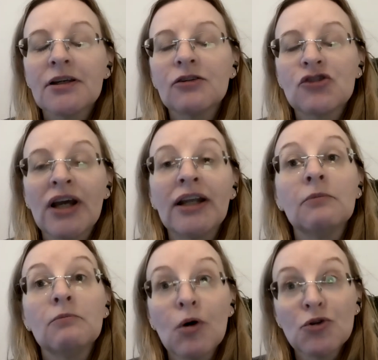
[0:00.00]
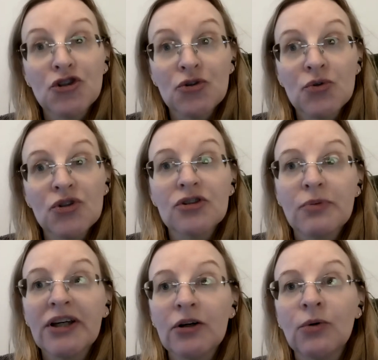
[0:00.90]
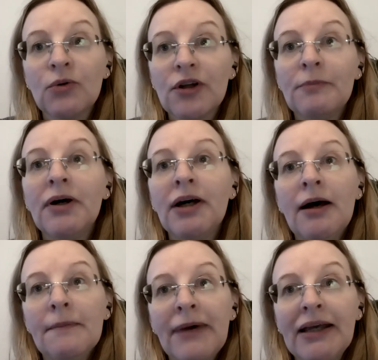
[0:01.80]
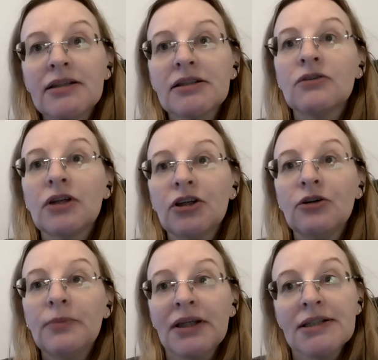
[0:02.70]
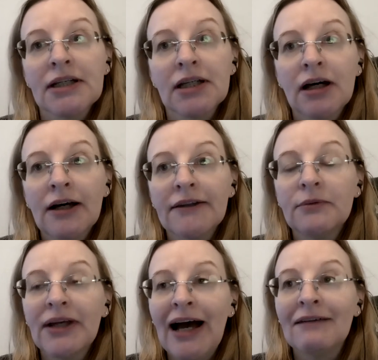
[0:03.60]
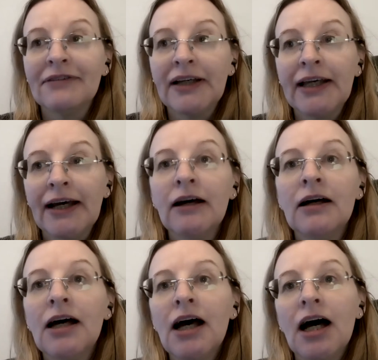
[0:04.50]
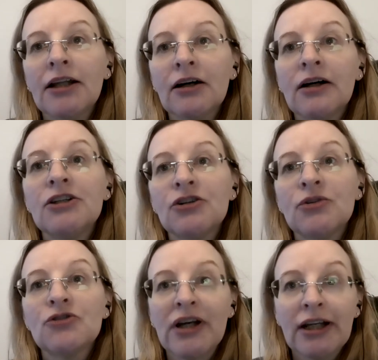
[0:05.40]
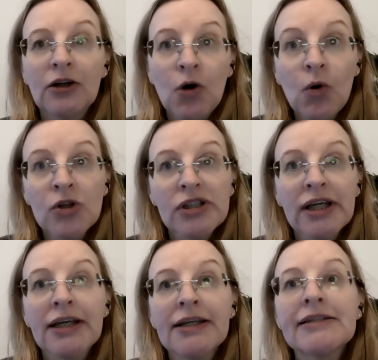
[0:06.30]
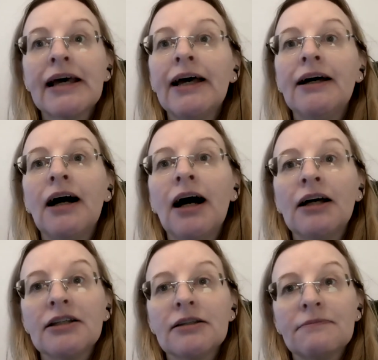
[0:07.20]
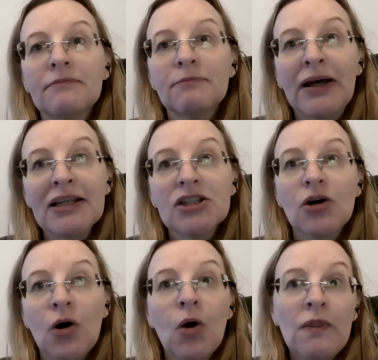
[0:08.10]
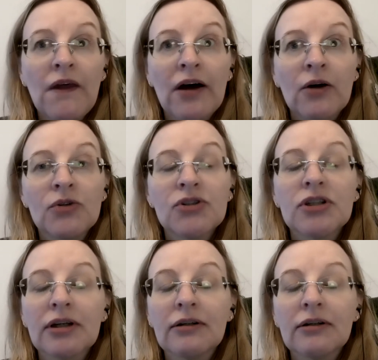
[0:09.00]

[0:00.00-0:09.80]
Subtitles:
training modules, as we call them, based on the QP study guide that we have here. And I do training courses based on those